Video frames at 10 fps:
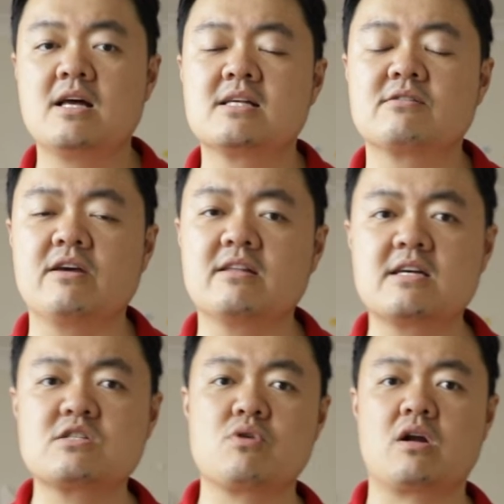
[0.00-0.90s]
So in
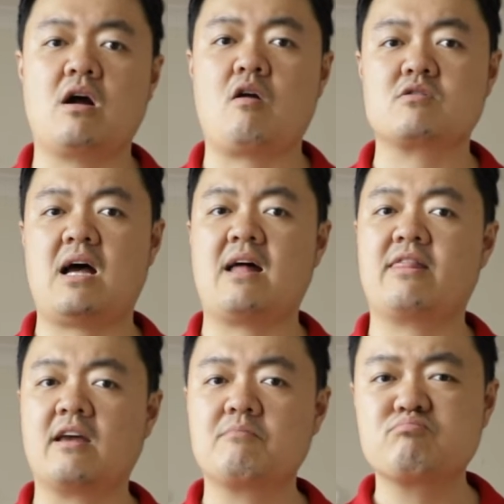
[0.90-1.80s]
this regard, I
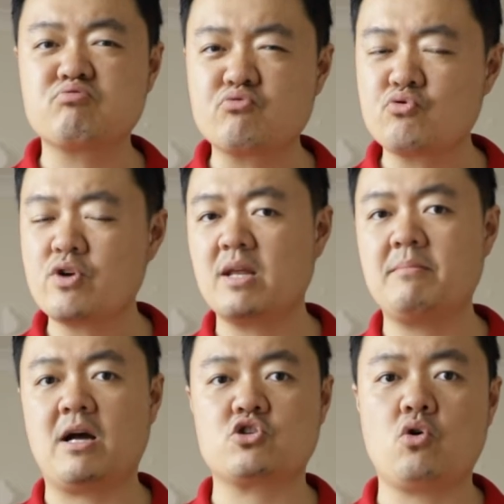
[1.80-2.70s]
think pretty
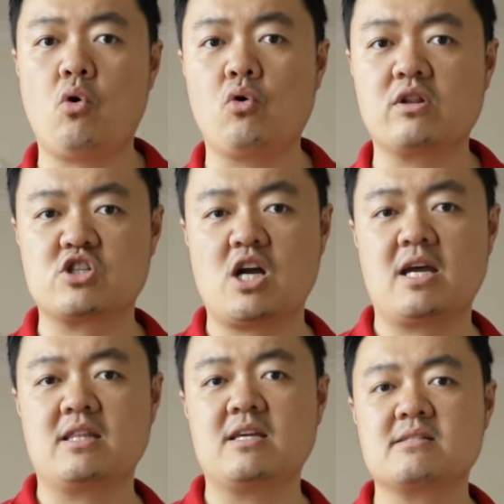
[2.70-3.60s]
much all the
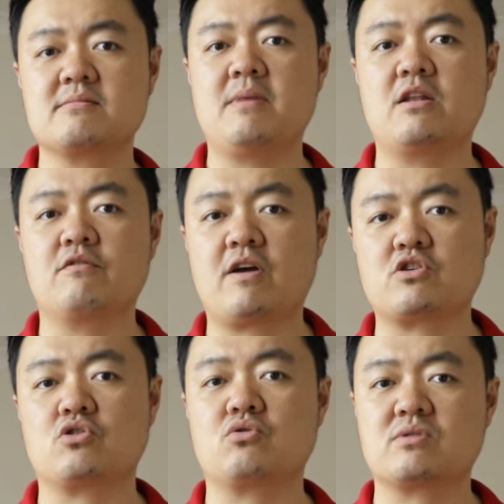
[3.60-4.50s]
Chinese
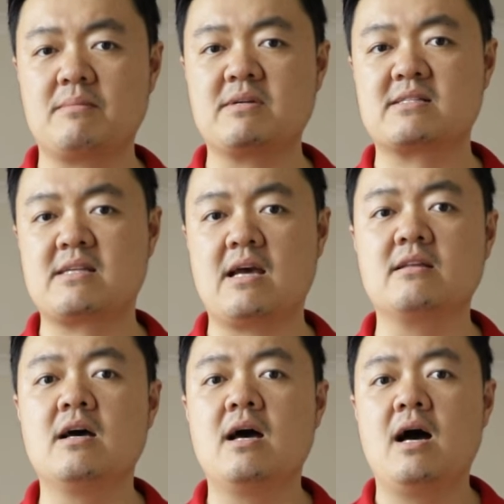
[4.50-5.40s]
manufacturers, to some extent,